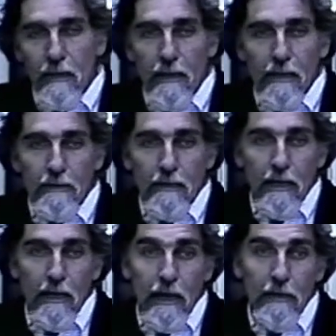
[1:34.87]
And
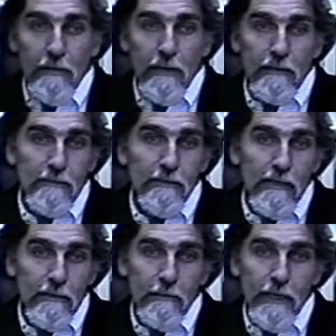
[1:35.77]
how it got to run
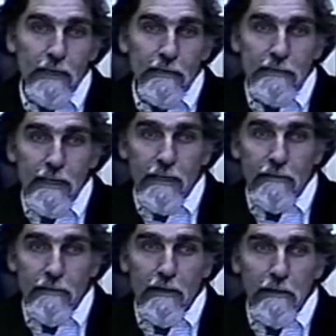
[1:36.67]
the way it is now,
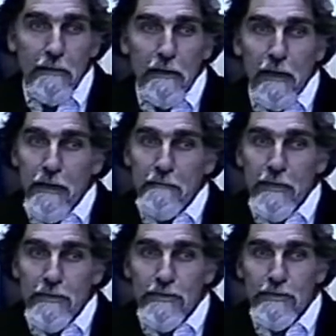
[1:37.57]
I'm not
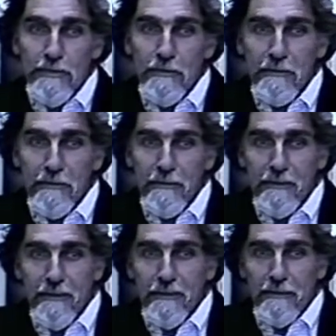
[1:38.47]
sure
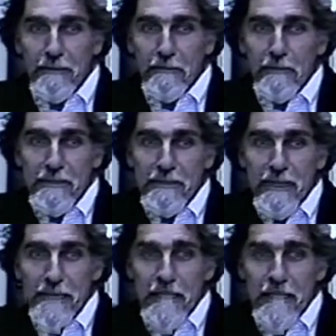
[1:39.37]
what to say.